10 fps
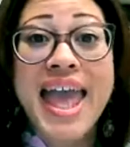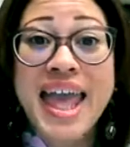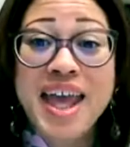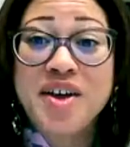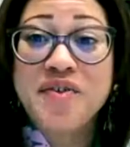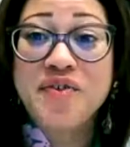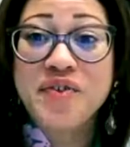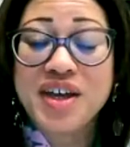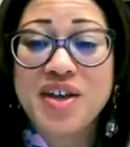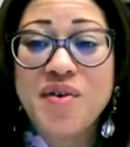if
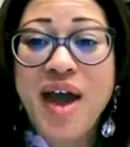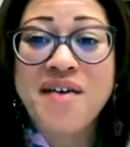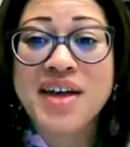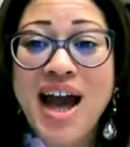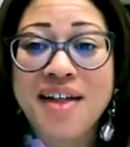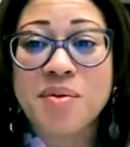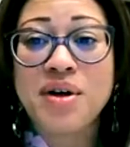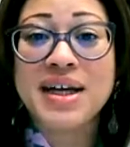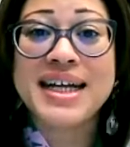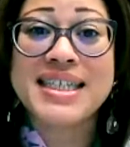you haven't got the
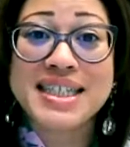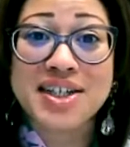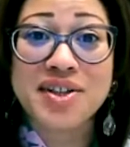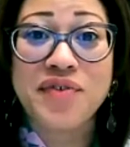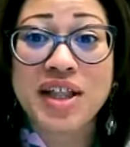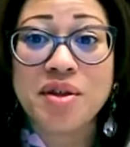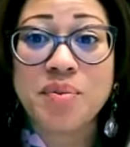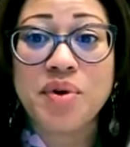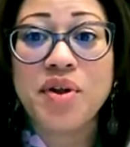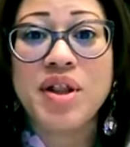book, it's still
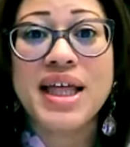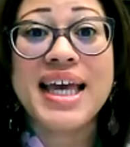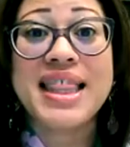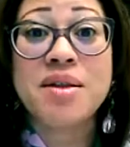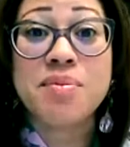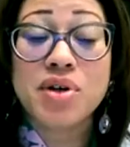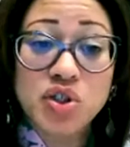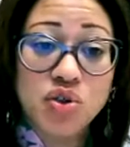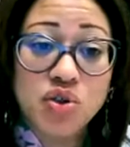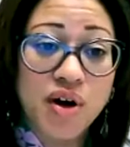available in the
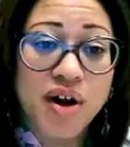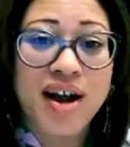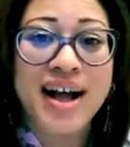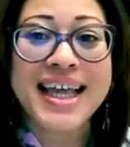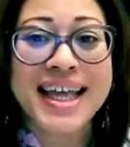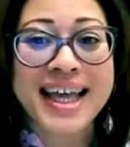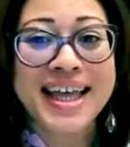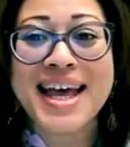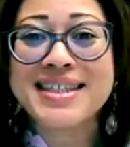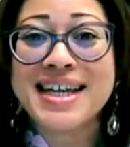bookstore.
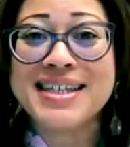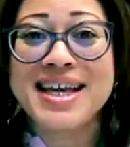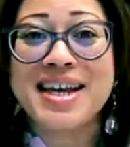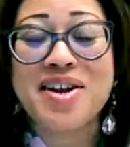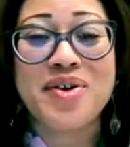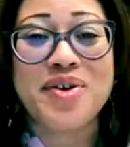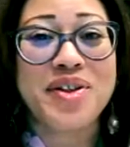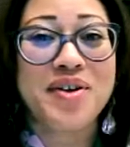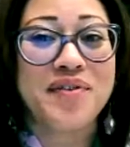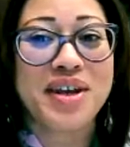Again, as I said in the
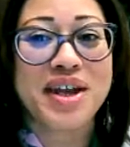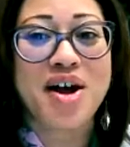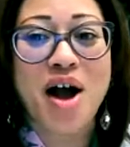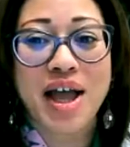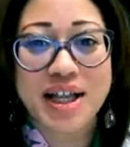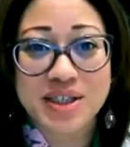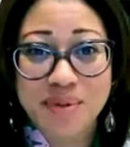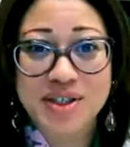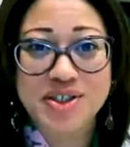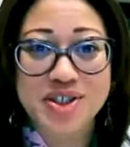earlier video, it's
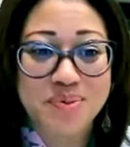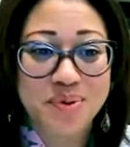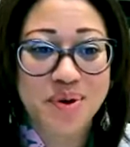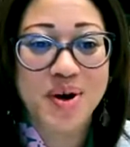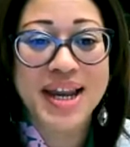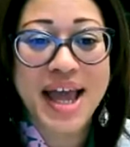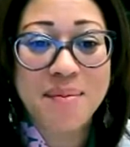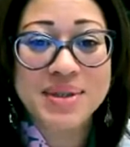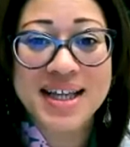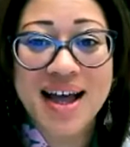much cheaper on
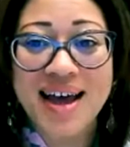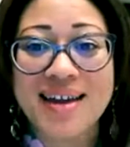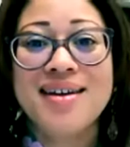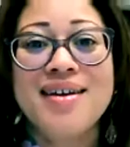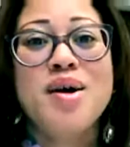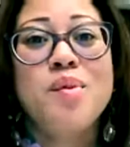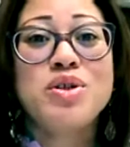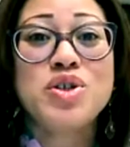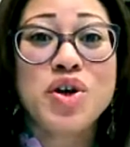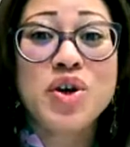Amazon,
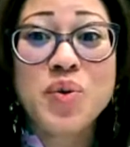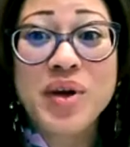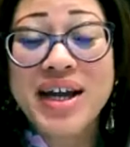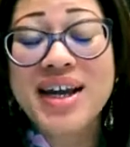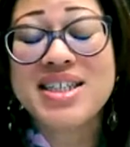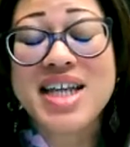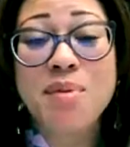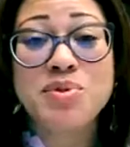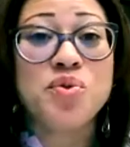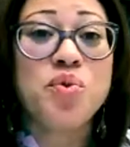but you're going to read
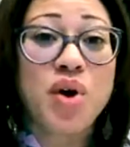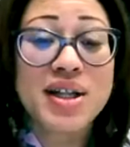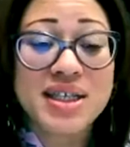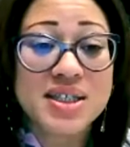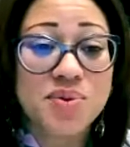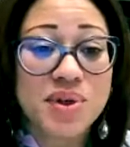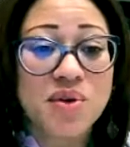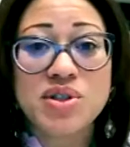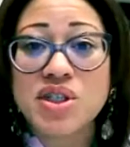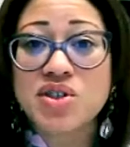chapter 1 this week,
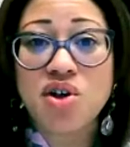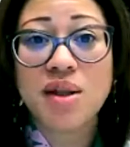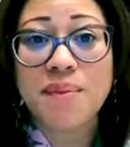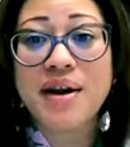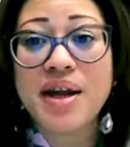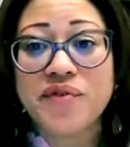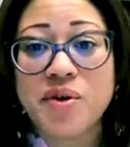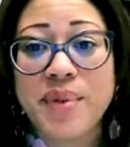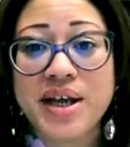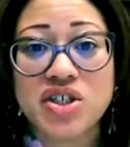which is all about
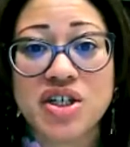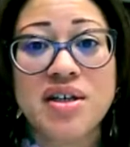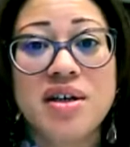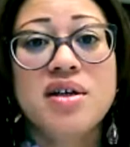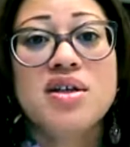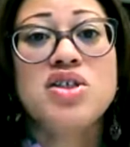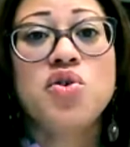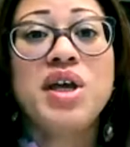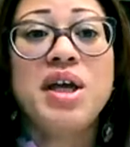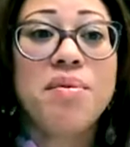information.
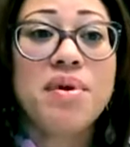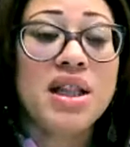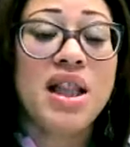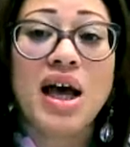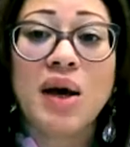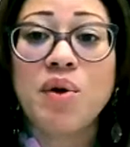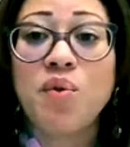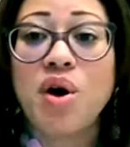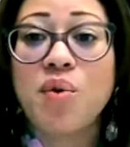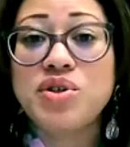So keeping in line with
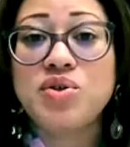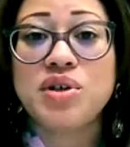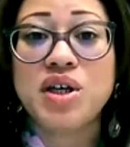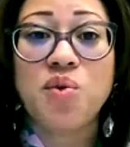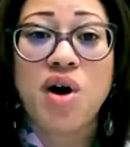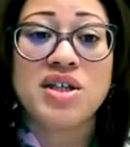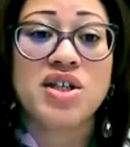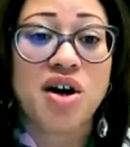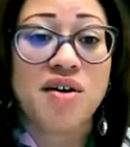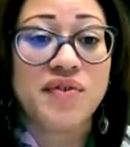what we're doing and
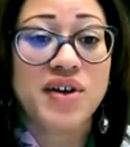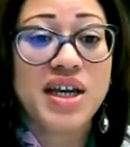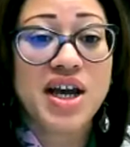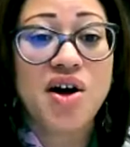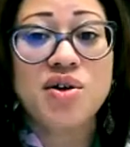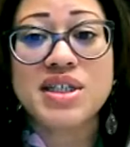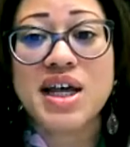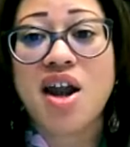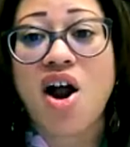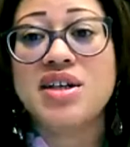watching our videos
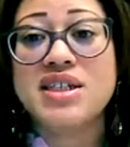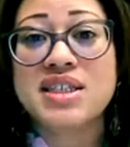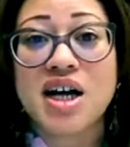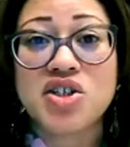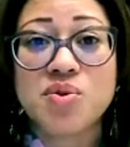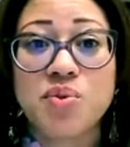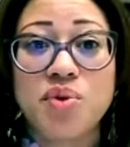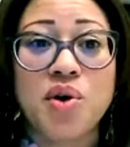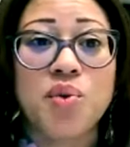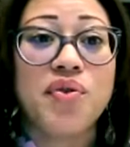and our discussion
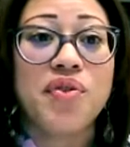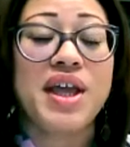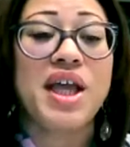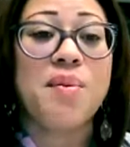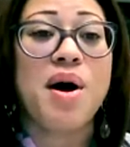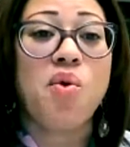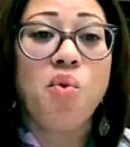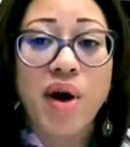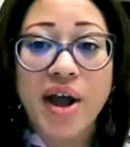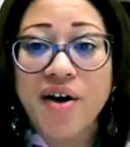board, we're thinking about
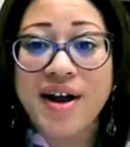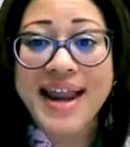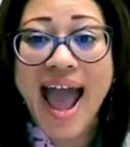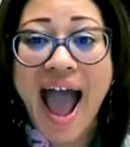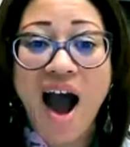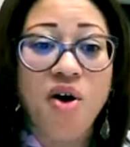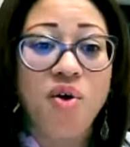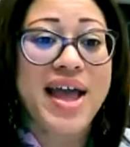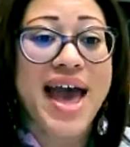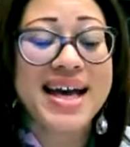where and how
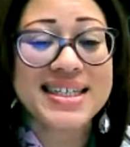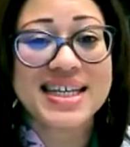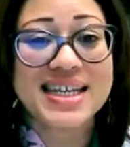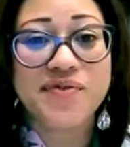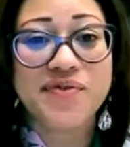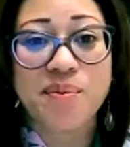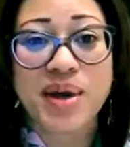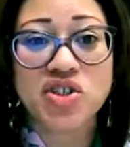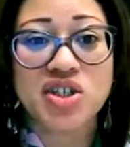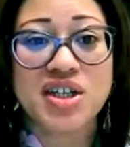we access
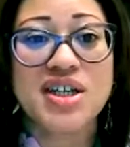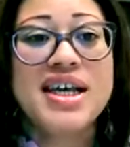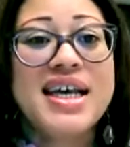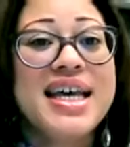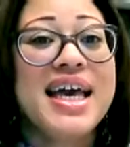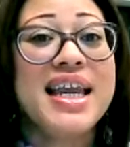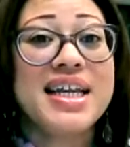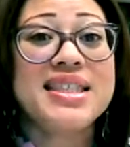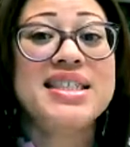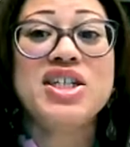information in an
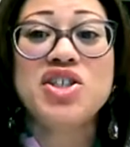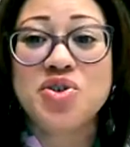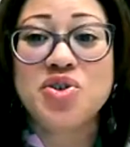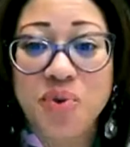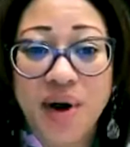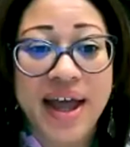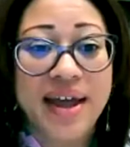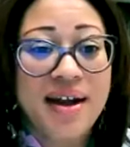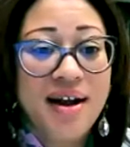intentional way.